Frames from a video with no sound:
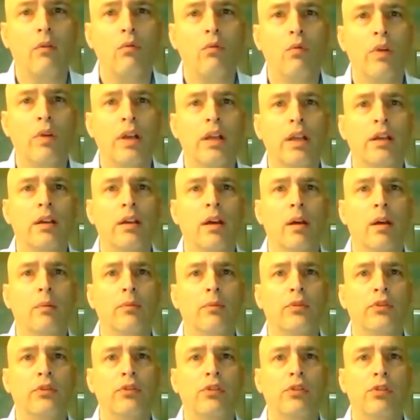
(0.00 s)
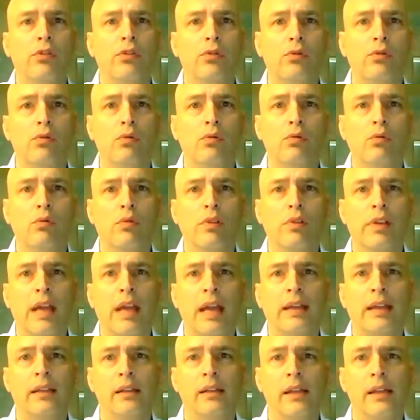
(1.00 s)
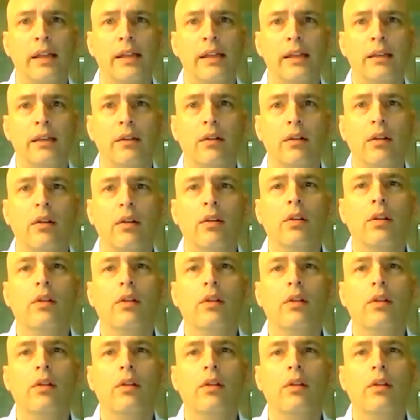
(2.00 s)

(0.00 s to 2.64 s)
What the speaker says: when it comes to calculating